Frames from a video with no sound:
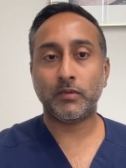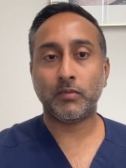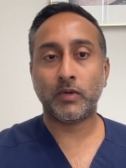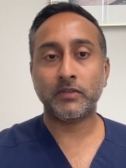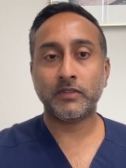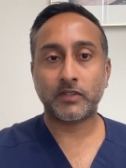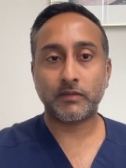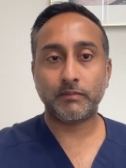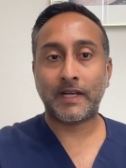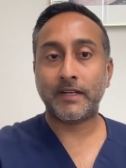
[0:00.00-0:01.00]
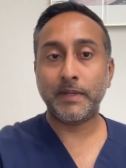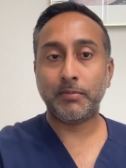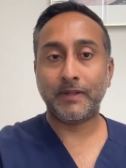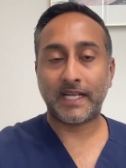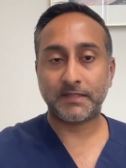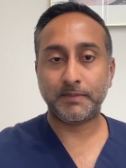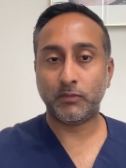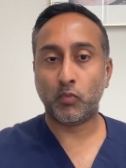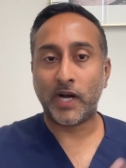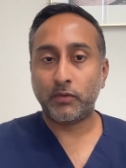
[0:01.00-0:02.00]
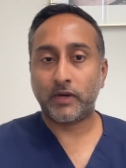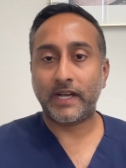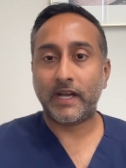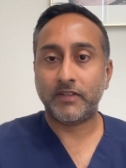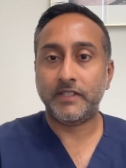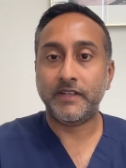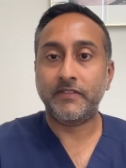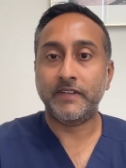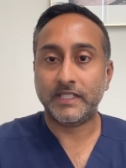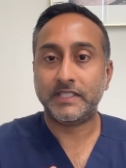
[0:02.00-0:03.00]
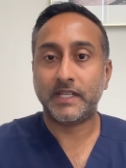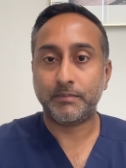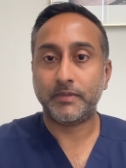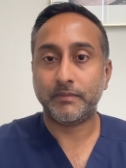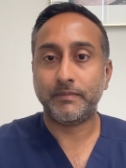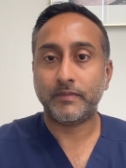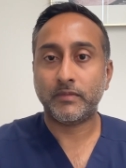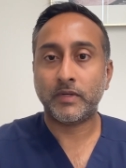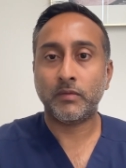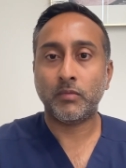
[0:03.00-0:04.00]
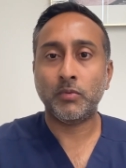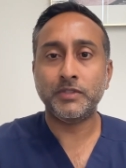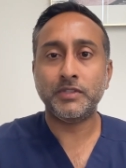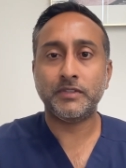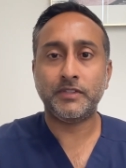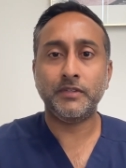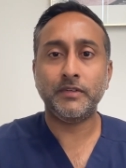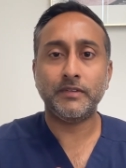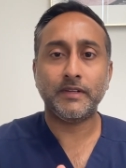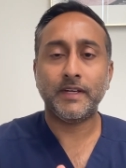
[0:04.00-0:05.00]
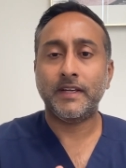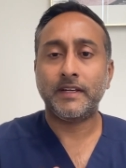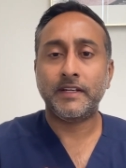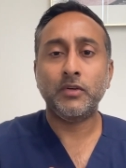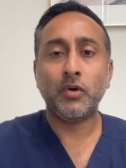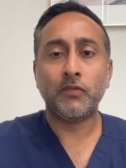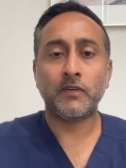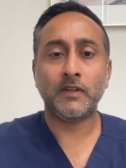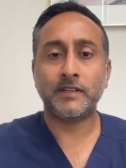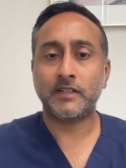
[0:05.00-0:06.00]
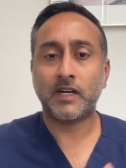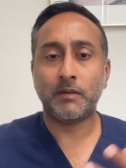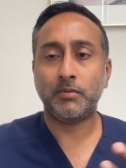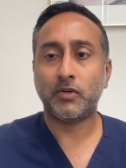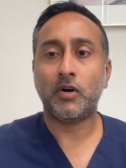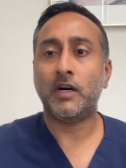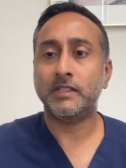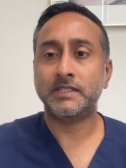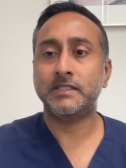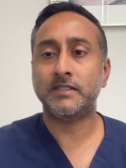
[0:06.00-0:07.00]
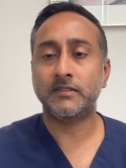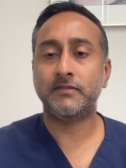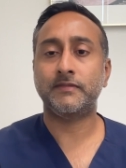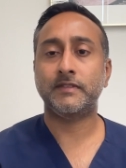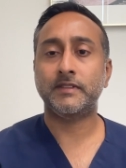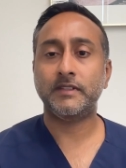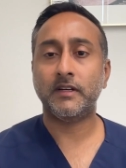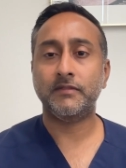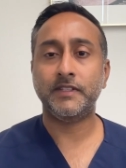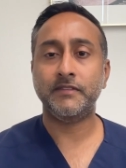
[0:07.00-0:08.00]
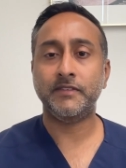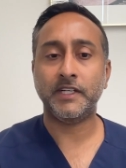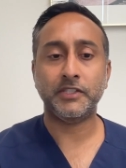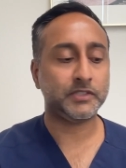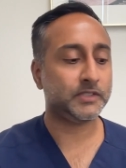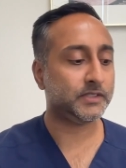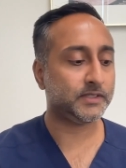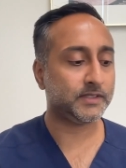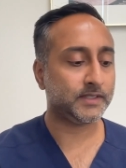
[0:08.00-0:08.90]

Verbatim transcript: What are the? A lot of people ask me why do I have a deviated septum, right? What would you do? Can you go over like a couple causes of of deviations?